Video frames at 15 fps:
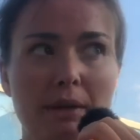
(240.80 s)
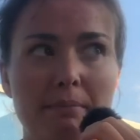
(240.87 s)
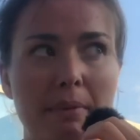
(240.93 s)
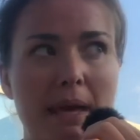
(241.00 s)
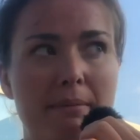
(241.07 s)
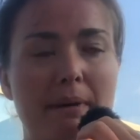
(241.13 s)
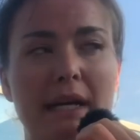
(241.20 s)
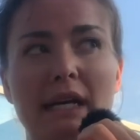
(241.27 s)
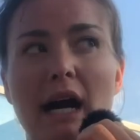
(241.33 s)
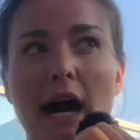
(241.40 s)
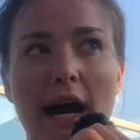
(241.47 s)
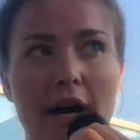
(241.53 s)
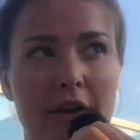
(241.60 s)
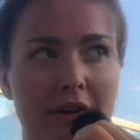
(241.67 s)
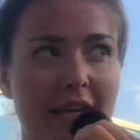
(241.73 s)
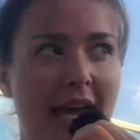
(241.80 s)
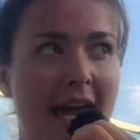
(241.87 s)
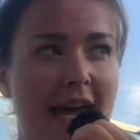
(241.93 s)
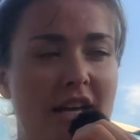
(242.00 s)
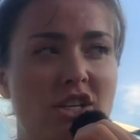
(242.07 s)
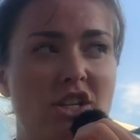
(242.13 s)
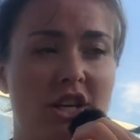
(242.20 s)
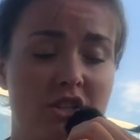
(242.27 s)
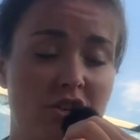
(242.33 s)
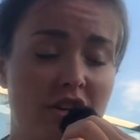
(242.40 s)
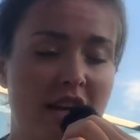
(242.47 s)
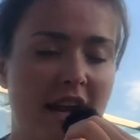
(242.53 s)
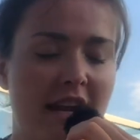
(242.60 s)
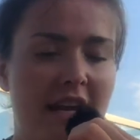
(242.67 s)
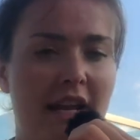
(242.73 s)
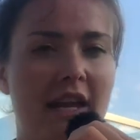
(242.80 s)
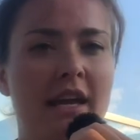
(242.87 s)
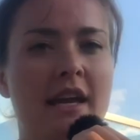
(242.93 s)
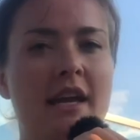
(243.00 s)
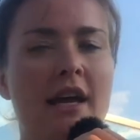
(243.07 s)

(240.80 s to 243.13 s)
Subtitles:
can pay by card or cash, 190